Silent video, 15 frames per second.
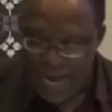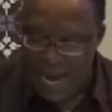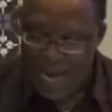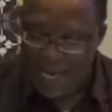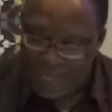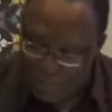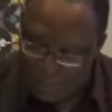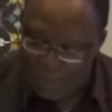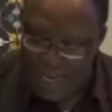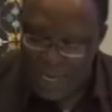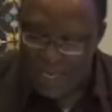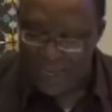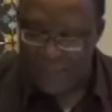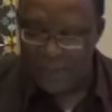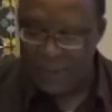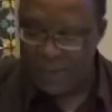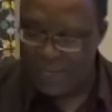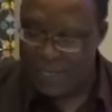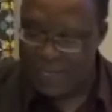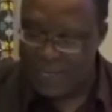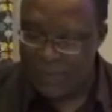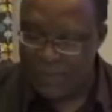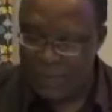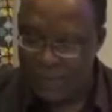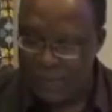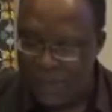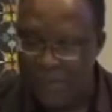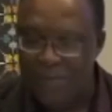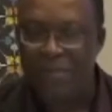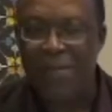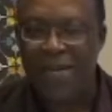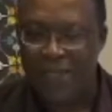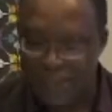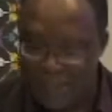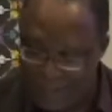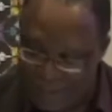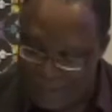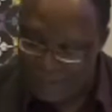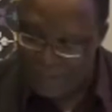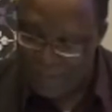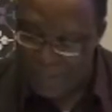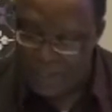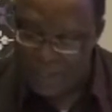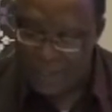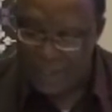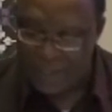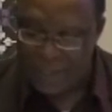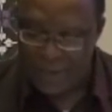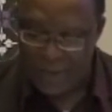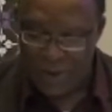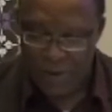undermines claims for the multi-stability